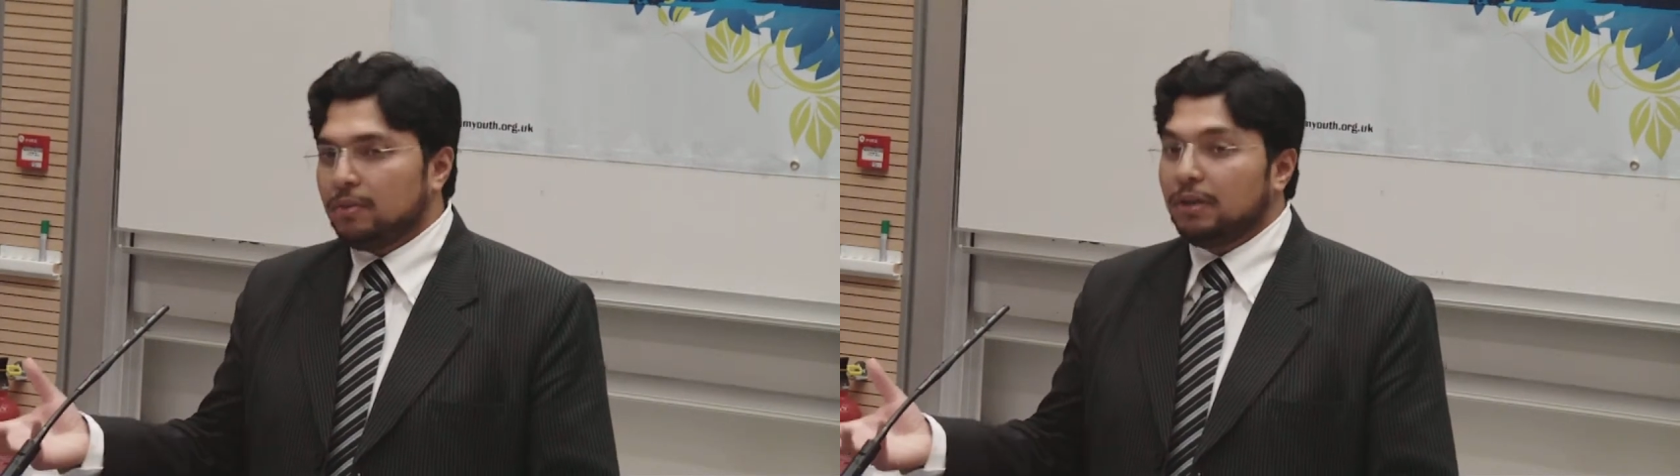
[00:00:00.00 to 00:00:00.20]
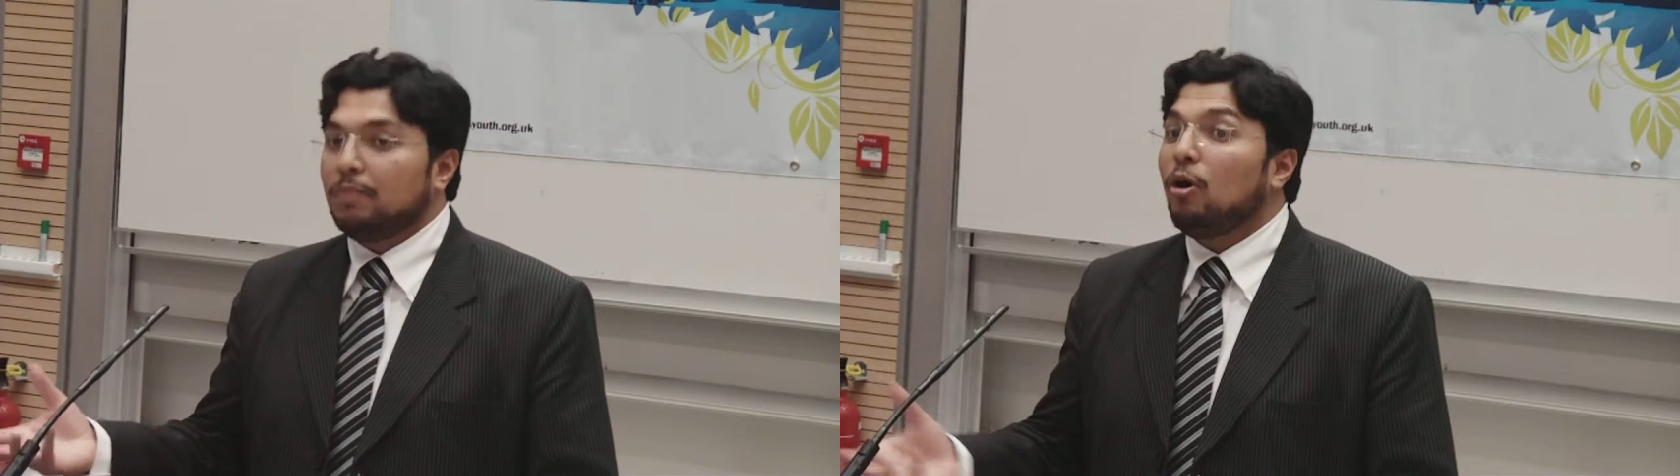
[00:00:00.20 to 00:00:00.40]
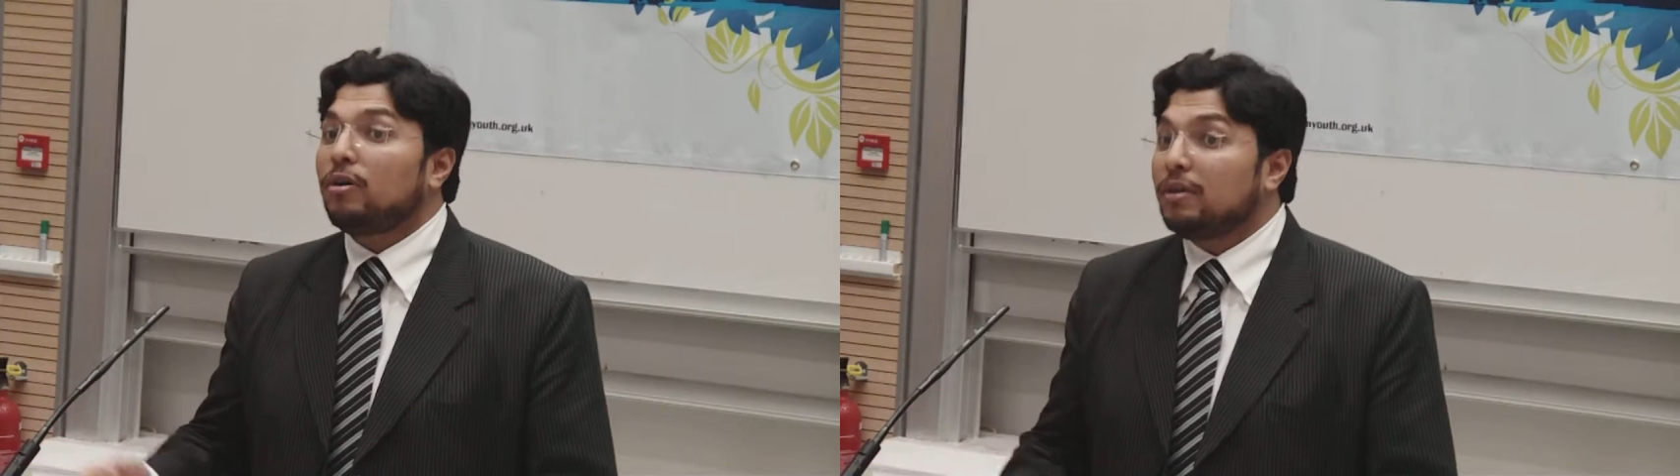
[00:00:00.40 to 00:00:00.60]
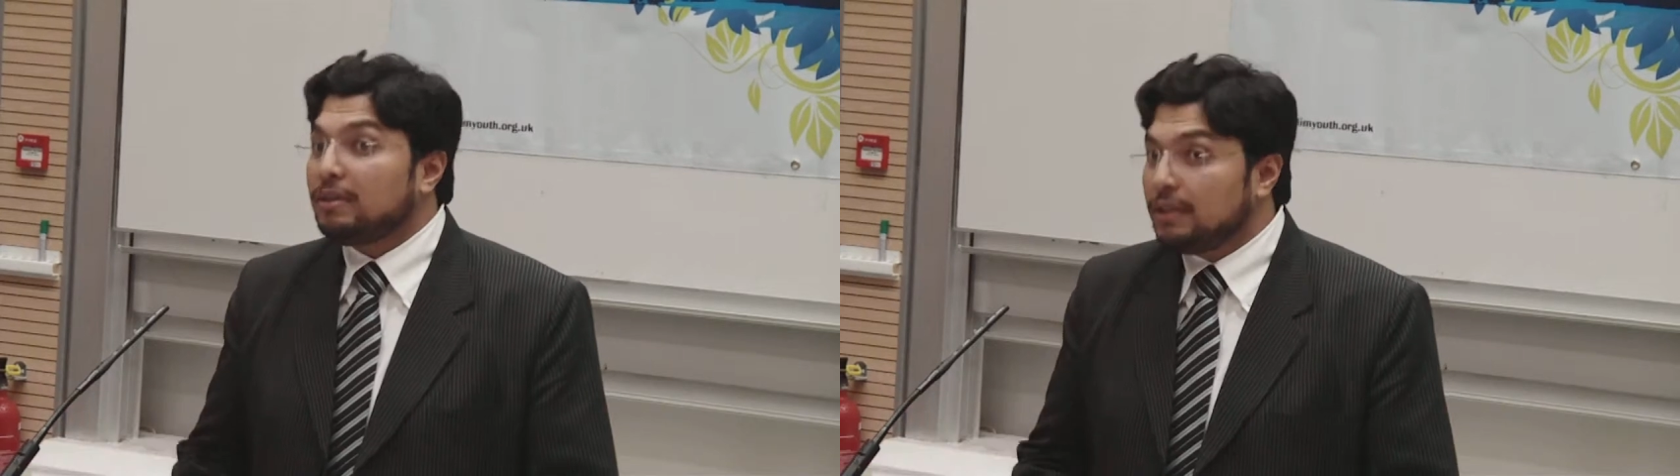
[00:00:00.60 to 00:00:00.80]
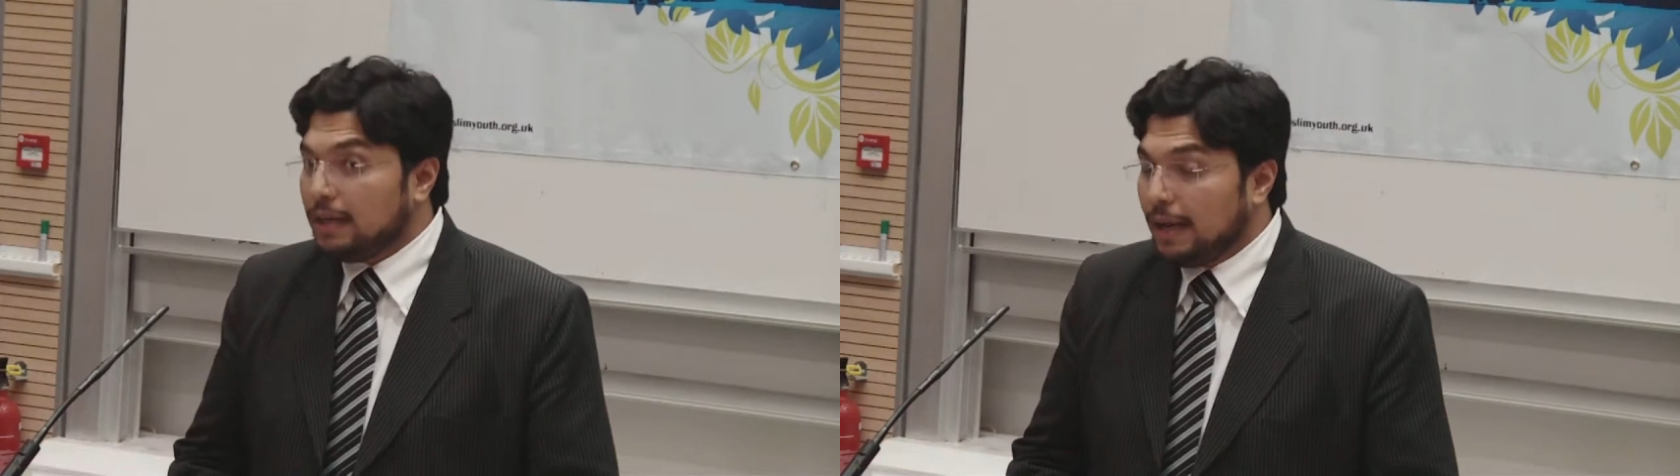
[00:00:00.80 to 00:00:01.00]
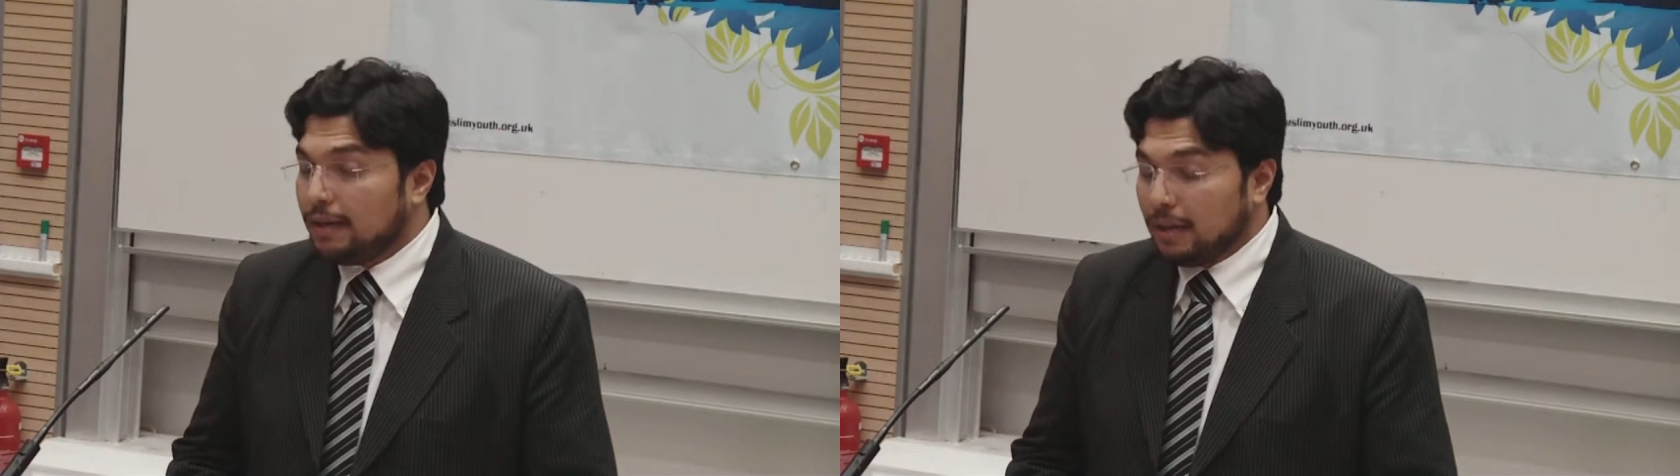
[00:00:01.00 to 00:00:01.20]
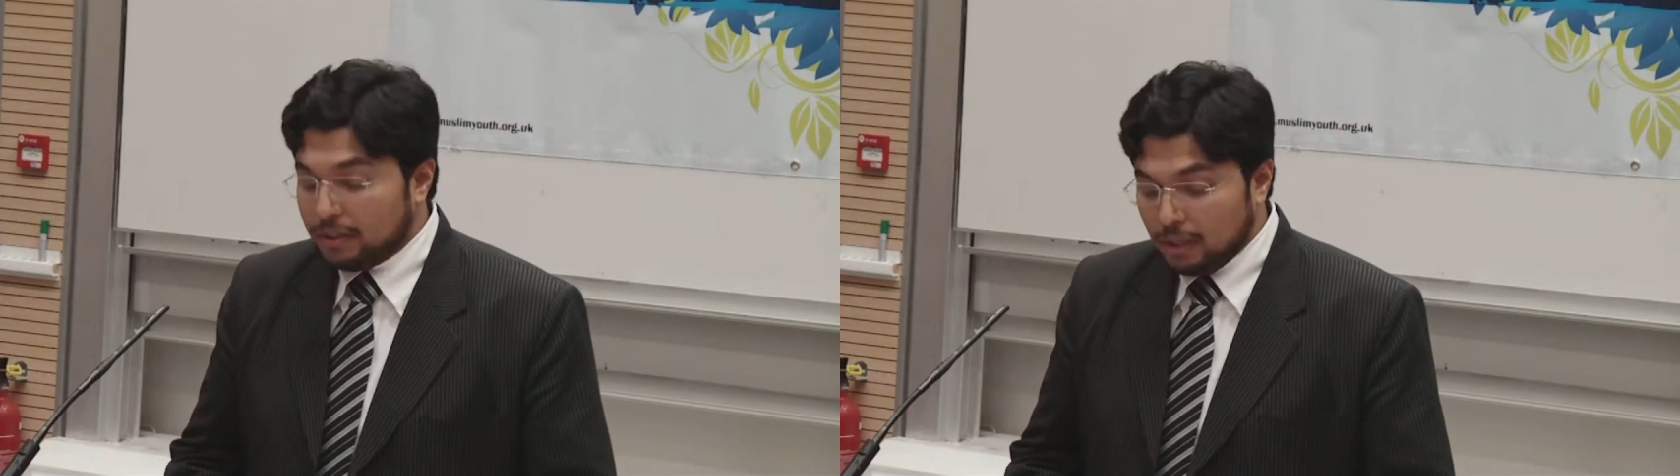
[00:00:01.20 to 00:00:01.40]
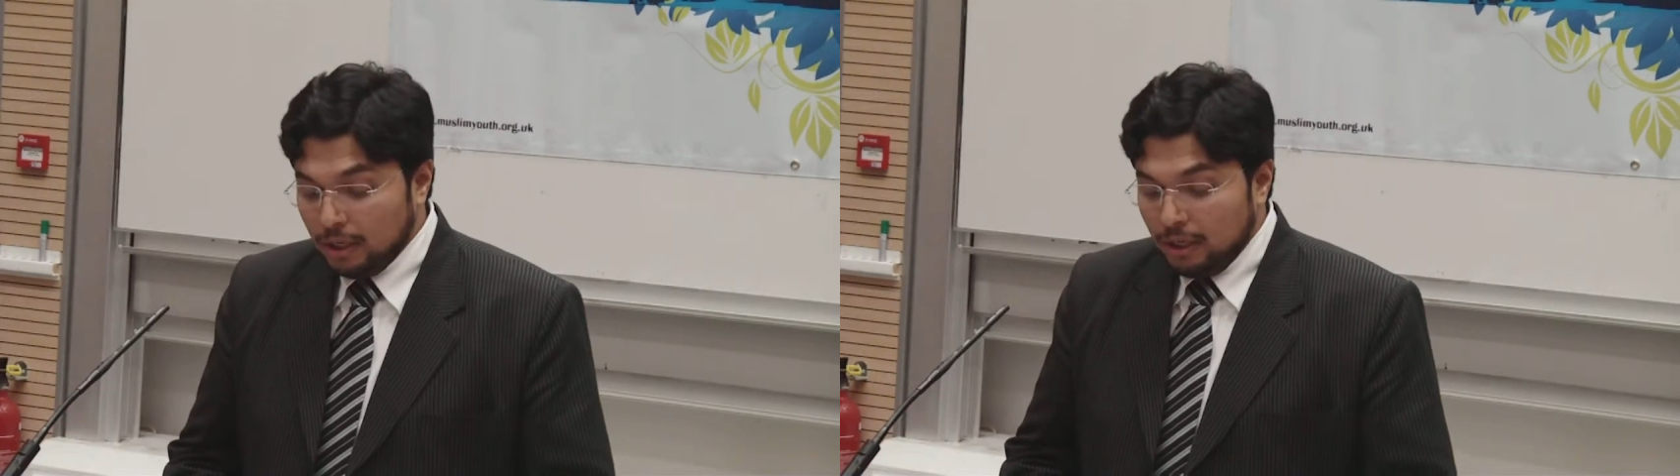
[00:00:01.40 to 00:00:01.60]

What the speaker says: the democracy in English.